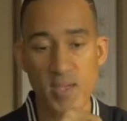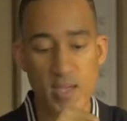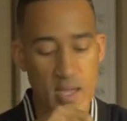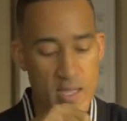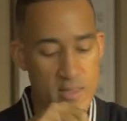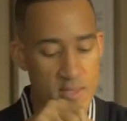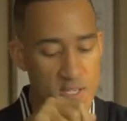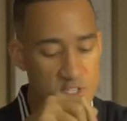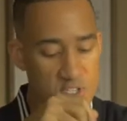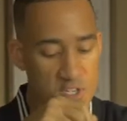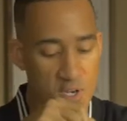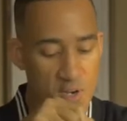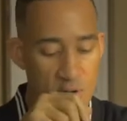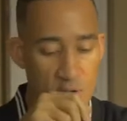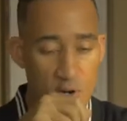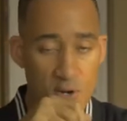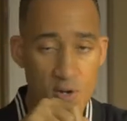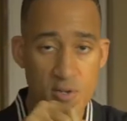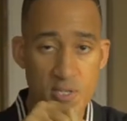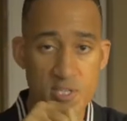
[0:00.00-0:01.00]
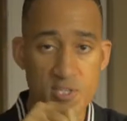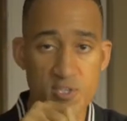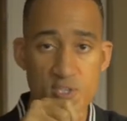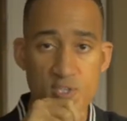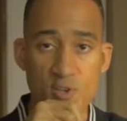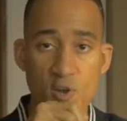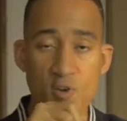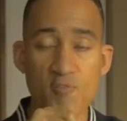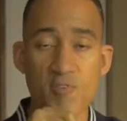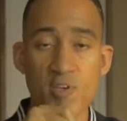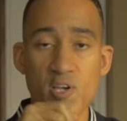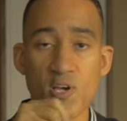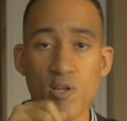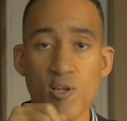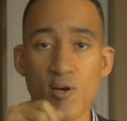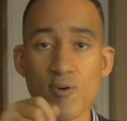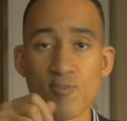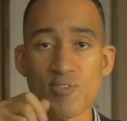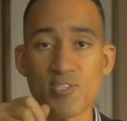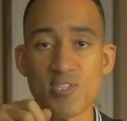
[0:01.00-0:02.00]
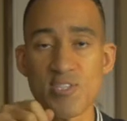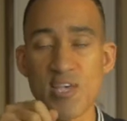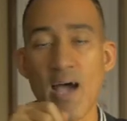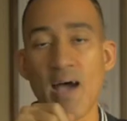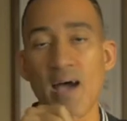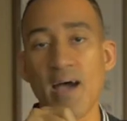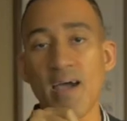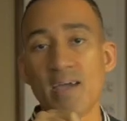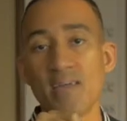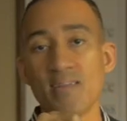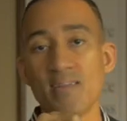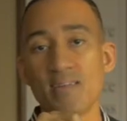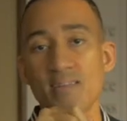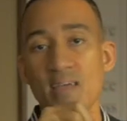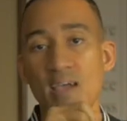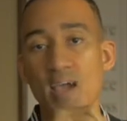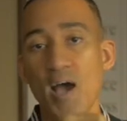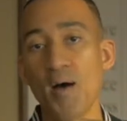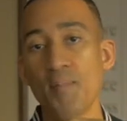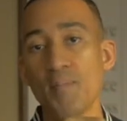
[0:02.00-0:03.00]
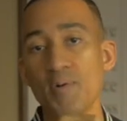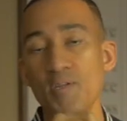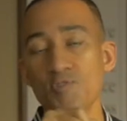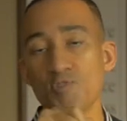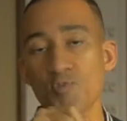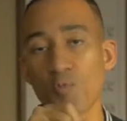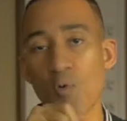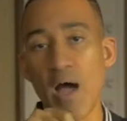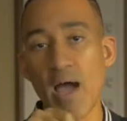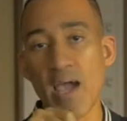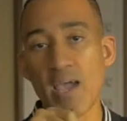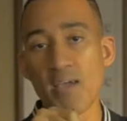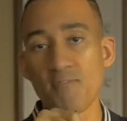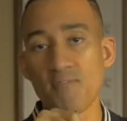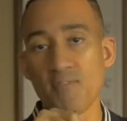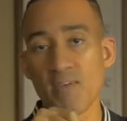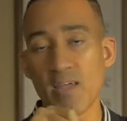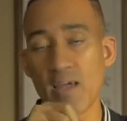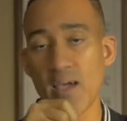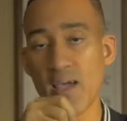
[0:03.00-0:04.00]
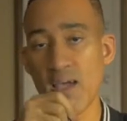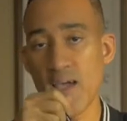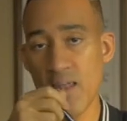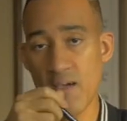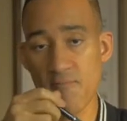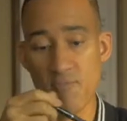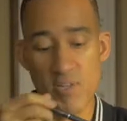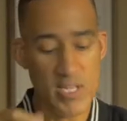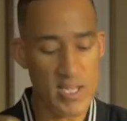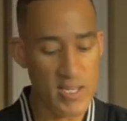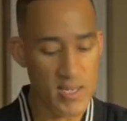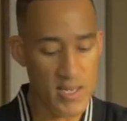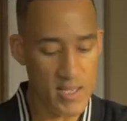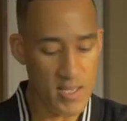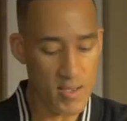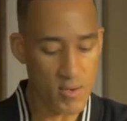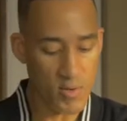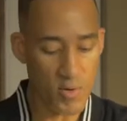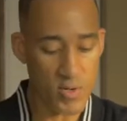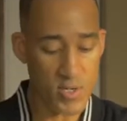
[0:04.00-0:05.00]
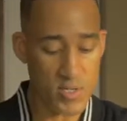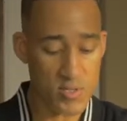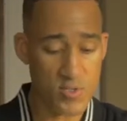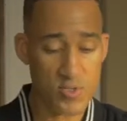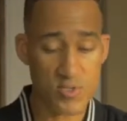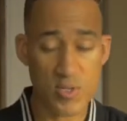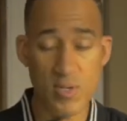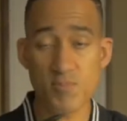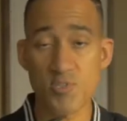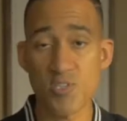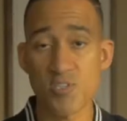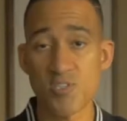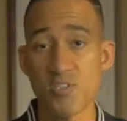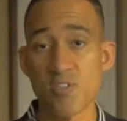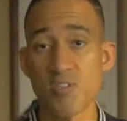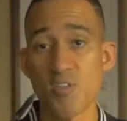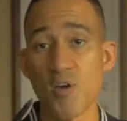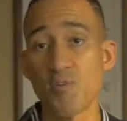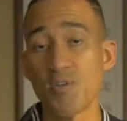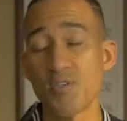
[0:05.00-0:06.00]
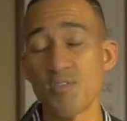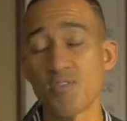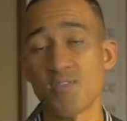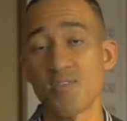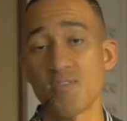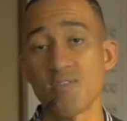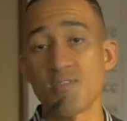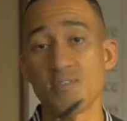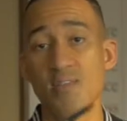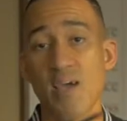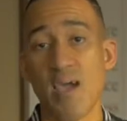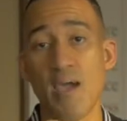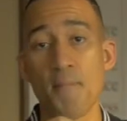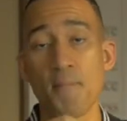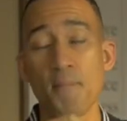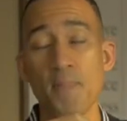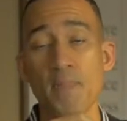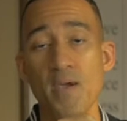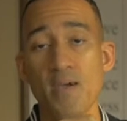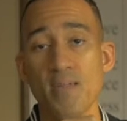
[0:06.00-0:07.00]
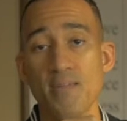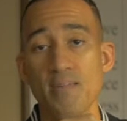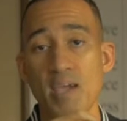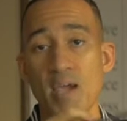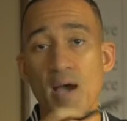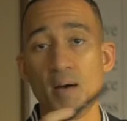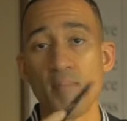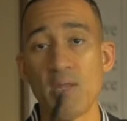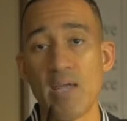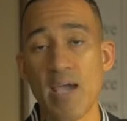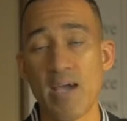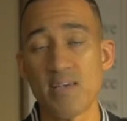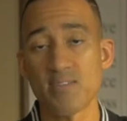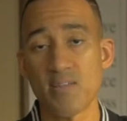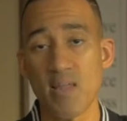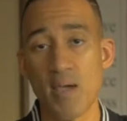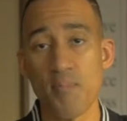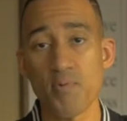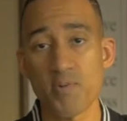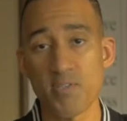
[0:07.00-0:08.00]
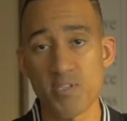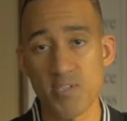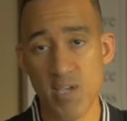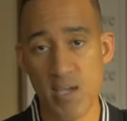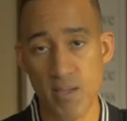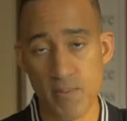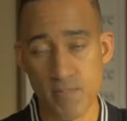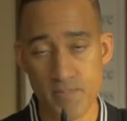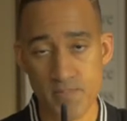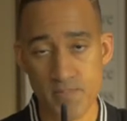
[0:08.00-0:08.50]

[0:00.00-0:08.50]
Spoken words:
And this young girl is serving alongside Naaman's wife. And evidently, according to Scripture, she notices that Naaman has leprosy.